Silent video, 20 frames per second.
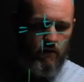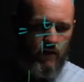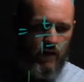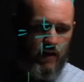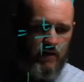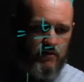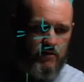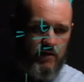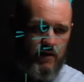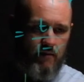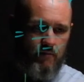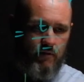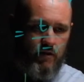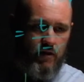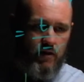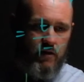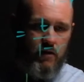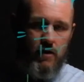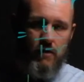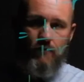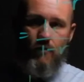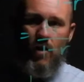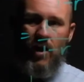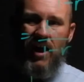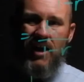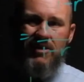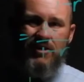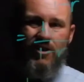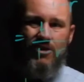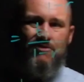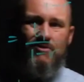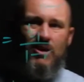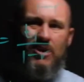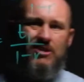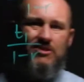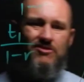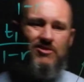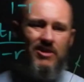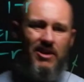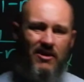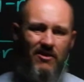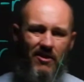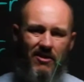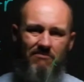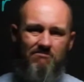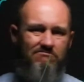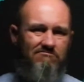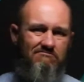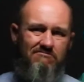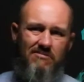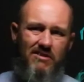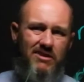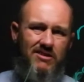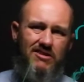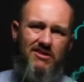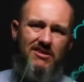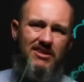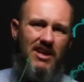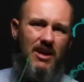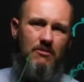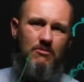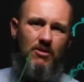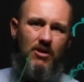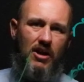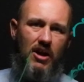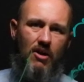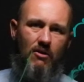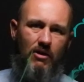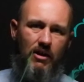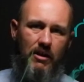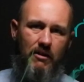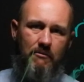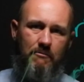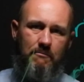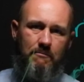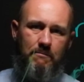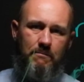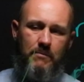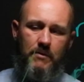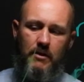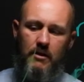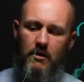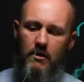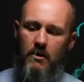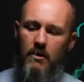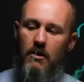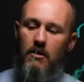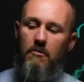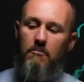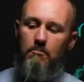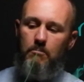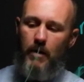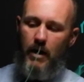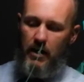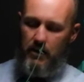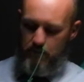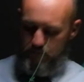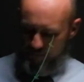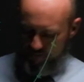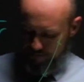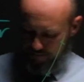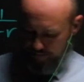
that's happening. If I add those values together, it just keeps on going. But